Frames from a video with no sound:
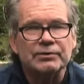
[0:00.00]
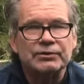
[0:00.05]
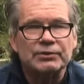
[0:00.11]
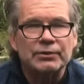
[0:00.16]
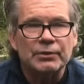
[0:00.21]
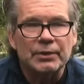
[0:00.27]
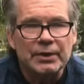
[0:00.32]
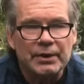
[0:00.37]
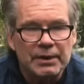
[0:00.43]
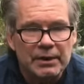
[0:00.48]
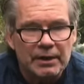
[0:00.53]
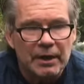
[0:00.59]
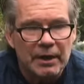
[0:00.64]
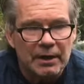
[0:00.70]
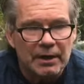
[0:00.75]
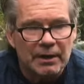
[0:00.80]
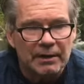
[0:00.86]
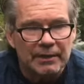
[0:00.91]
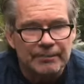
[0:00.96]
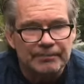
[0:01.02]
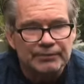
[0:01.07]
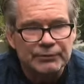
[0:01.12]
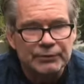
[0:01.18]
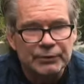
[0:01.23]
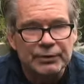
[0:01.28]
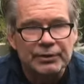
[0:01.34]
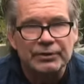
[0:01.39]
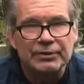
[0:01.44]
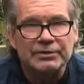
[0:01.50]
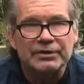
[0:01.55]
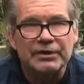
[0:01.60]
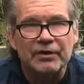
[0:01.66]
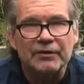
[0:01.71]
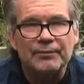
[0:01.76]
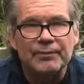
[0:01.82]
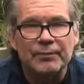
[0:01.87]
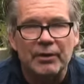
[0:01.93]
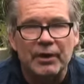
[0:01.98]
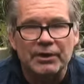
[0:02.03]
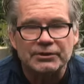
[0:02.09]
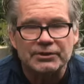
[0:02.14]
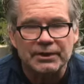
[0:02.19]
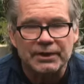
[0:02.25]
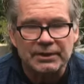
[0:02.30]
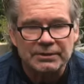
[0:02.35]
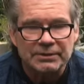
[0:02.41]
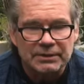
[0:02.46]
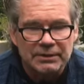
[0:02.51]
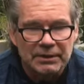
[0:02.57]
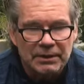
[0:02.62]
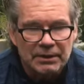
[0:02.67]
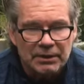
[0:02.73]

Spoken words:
doing do-it-yourself projects,